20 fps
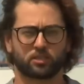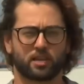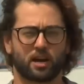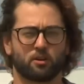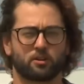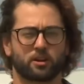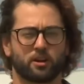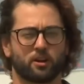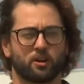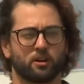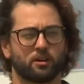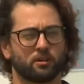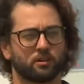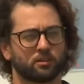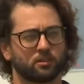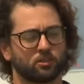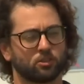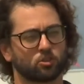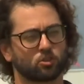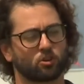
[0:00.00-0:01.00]
out here
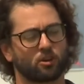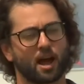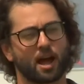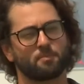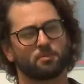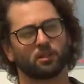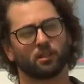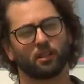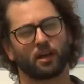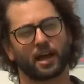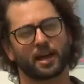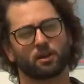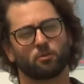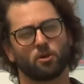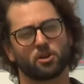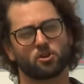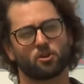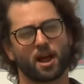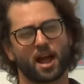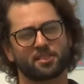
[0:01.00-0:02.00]
describe it like
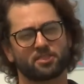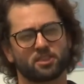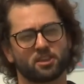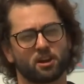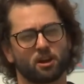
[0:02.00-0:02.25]
when you're at the